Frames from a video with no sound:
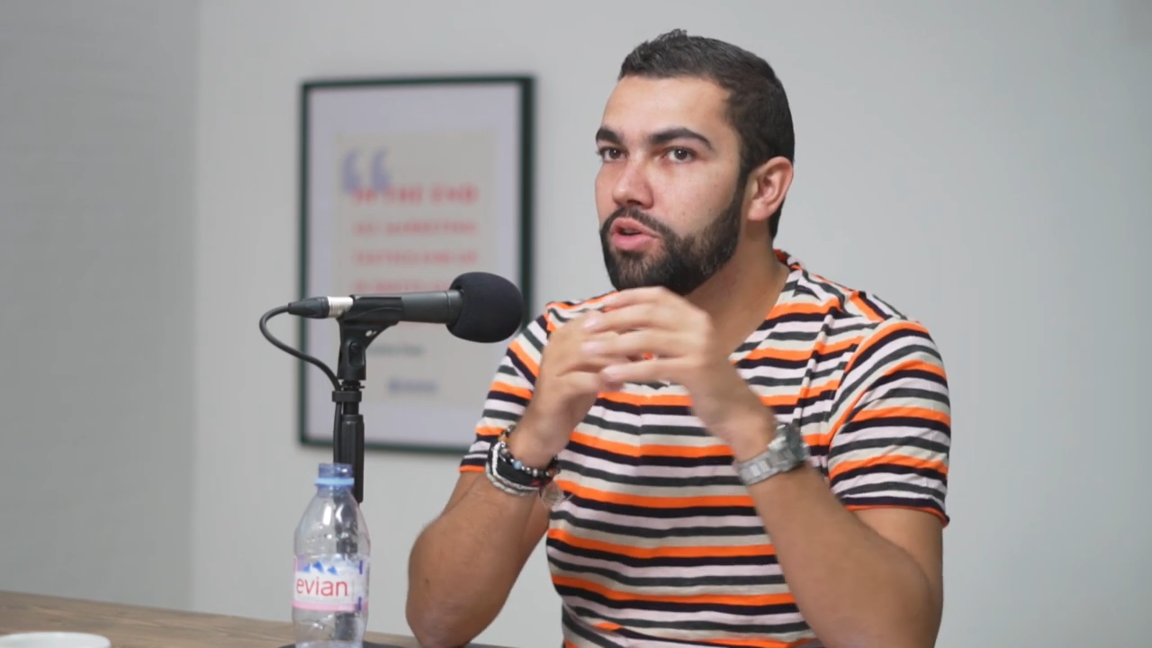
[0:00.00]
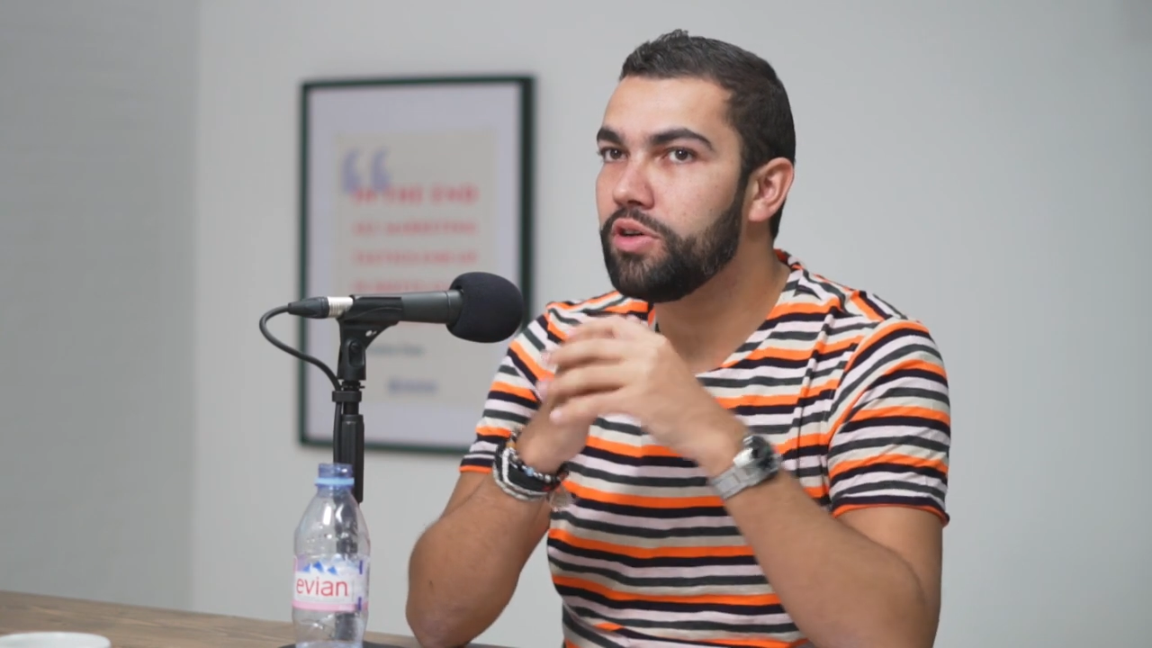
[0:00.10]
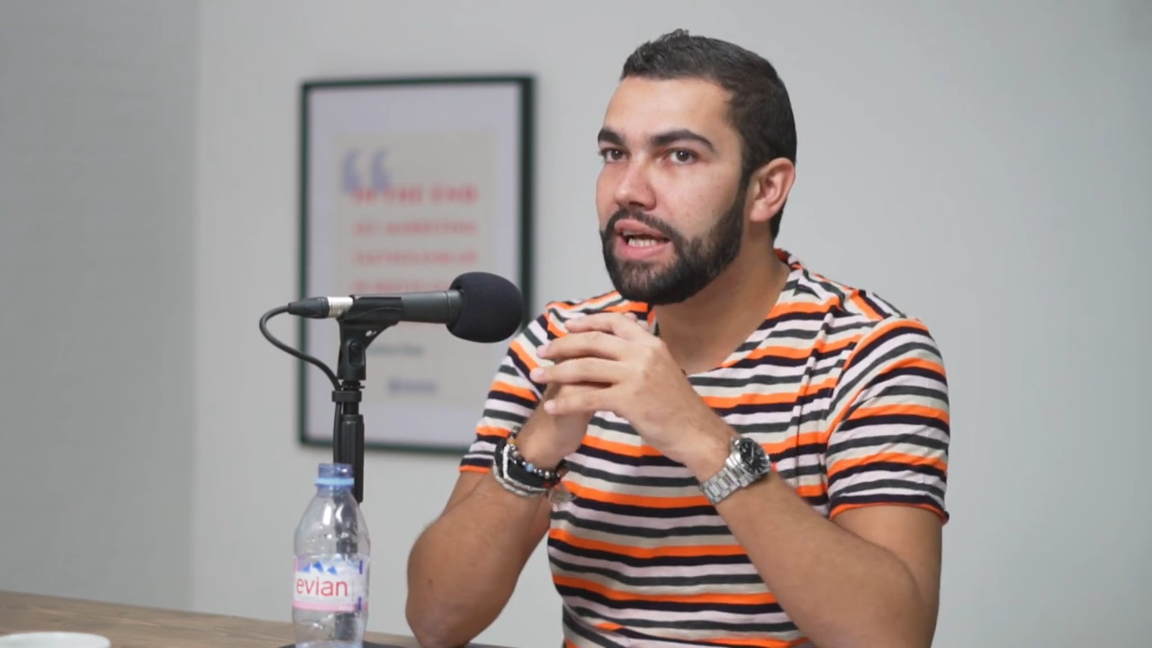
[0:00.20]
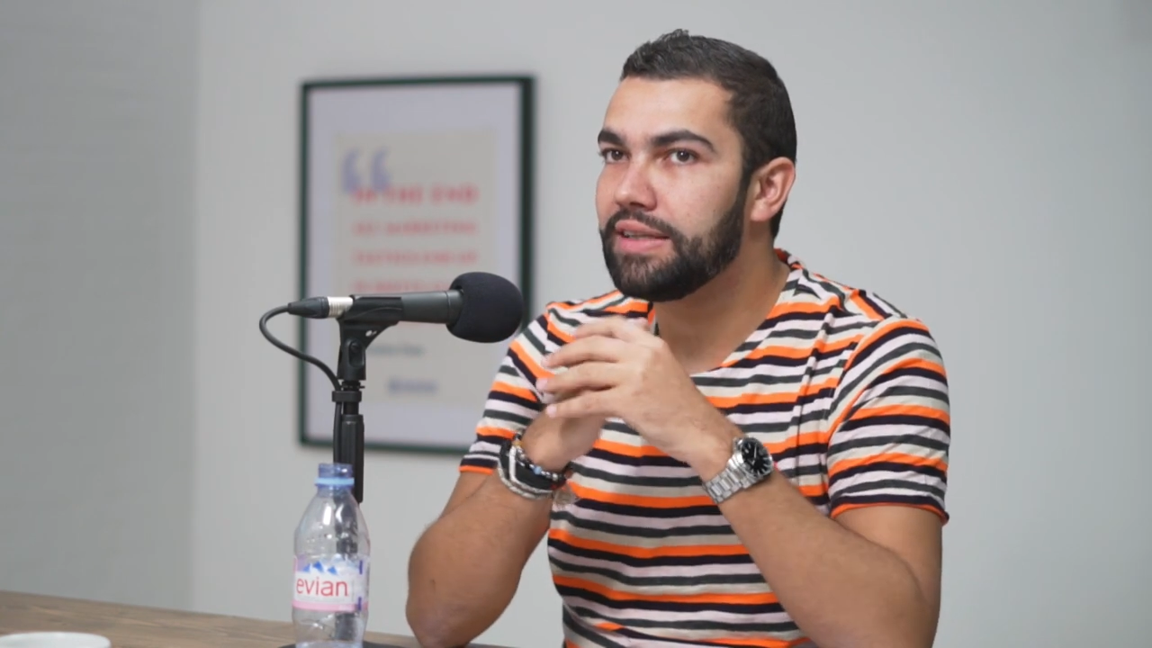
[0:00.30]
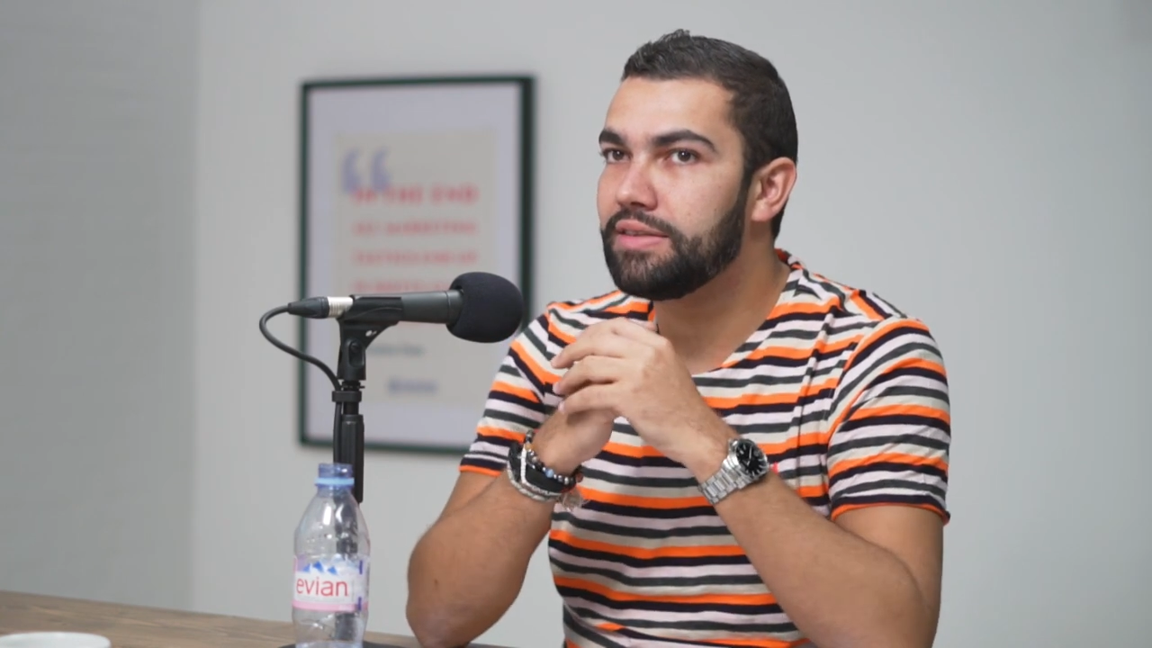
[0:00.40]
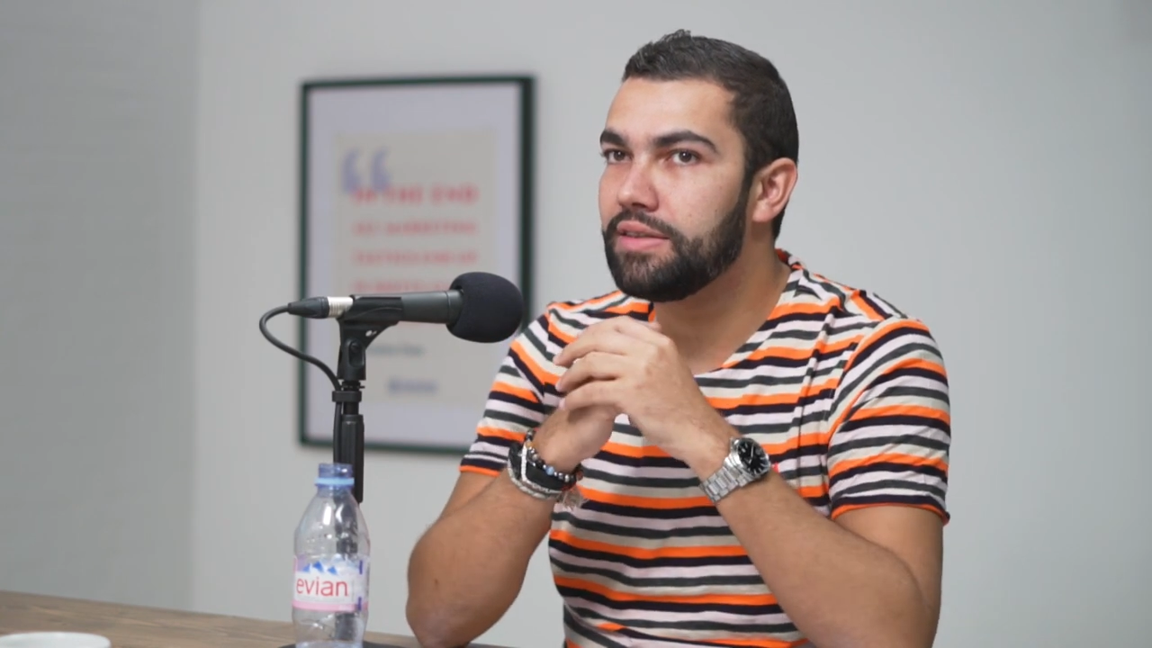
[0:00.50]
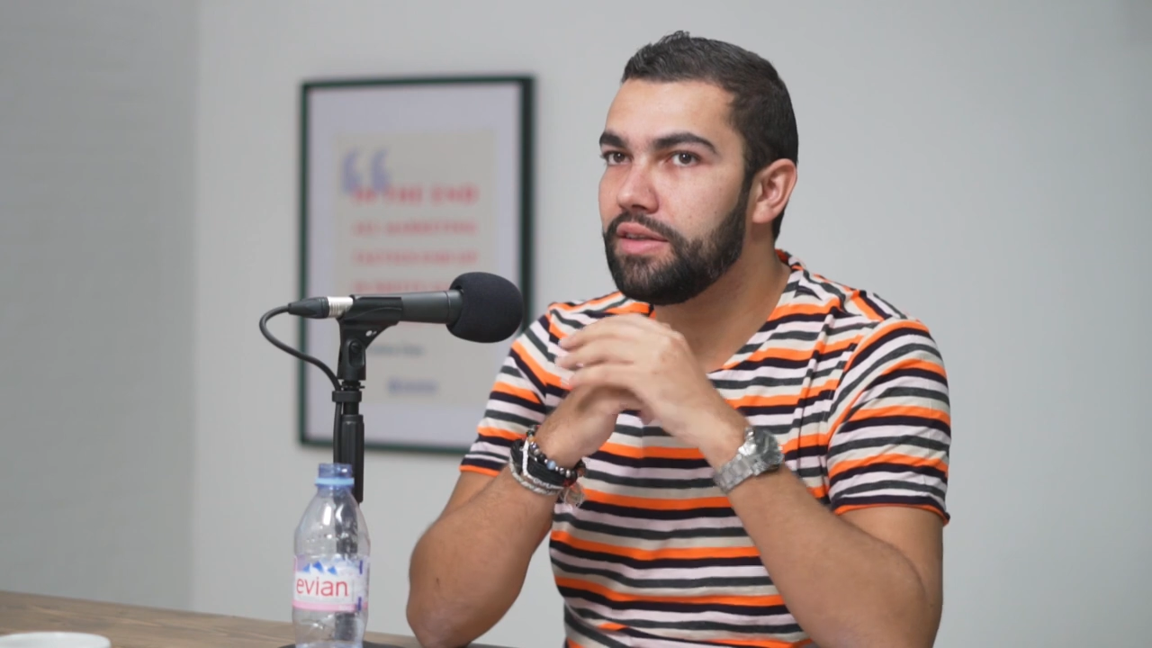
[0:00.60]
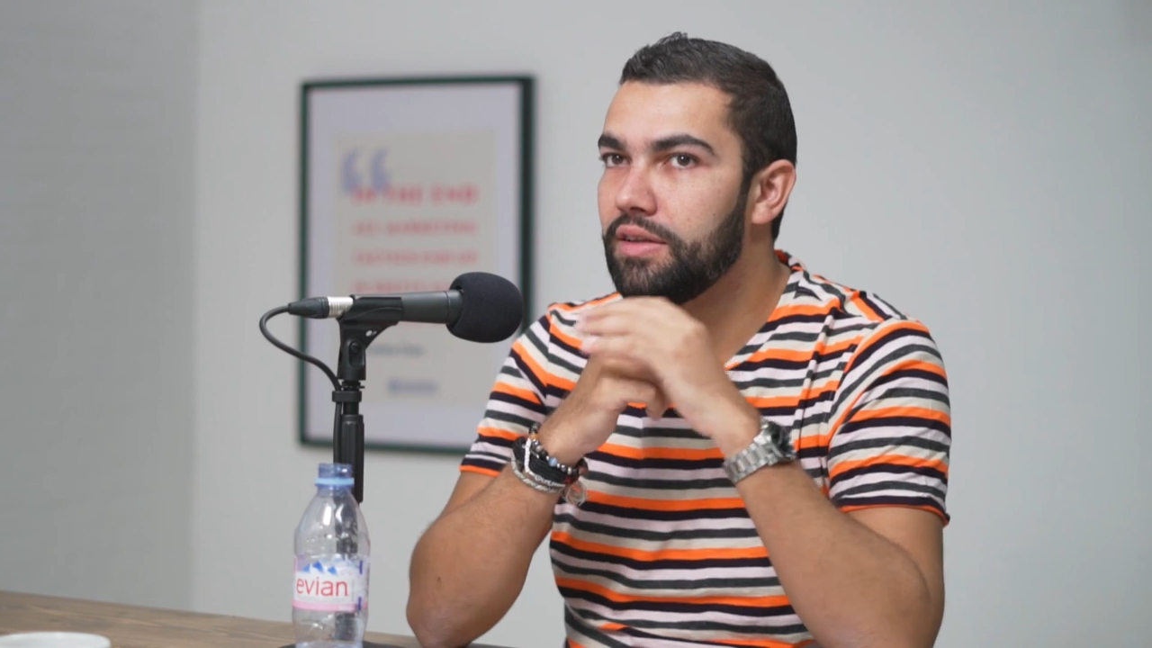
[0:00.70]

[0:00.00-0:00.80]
look at